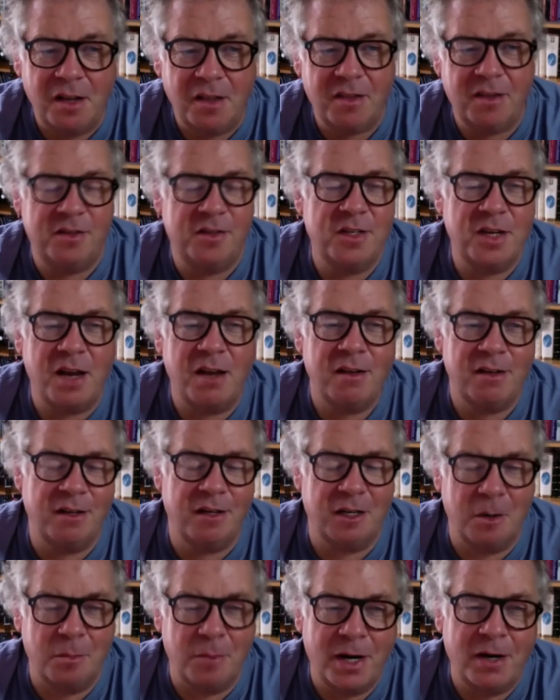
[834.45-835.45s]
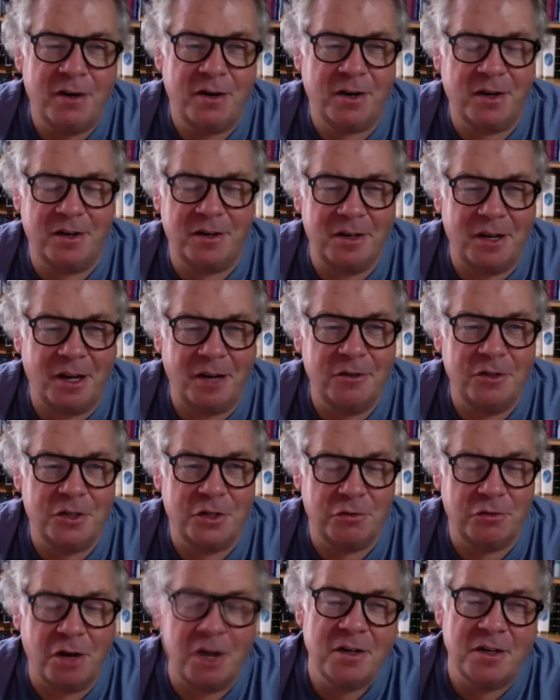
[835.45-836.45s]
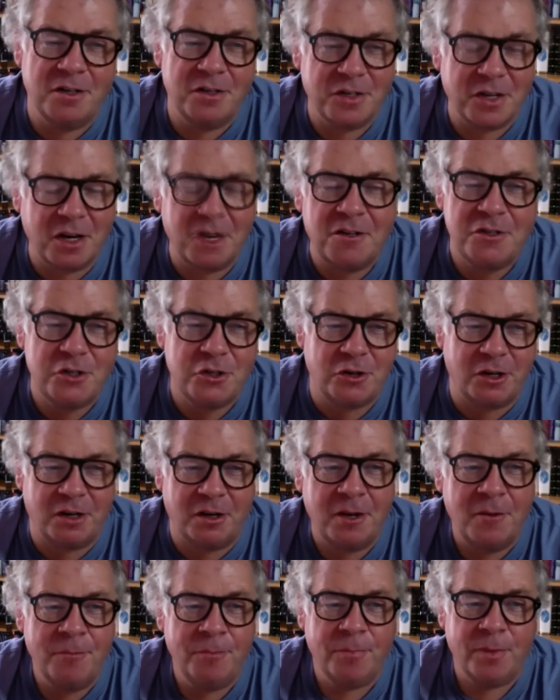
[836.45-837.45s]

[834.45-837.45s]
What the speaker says: than telling an American how to run his country.